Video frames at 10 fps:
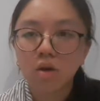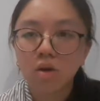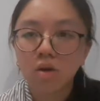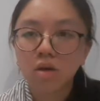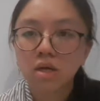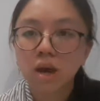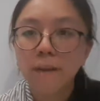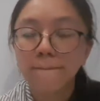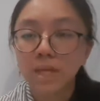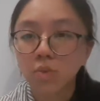or,
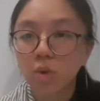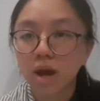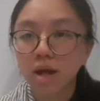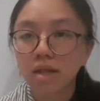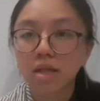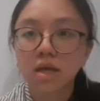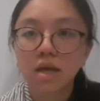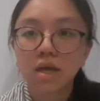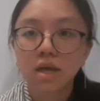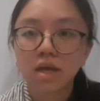meanwhile,
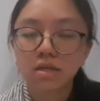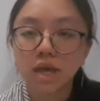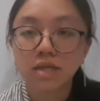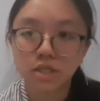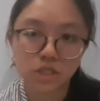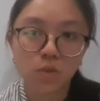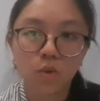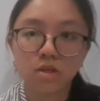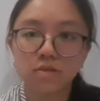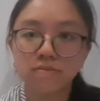and so on.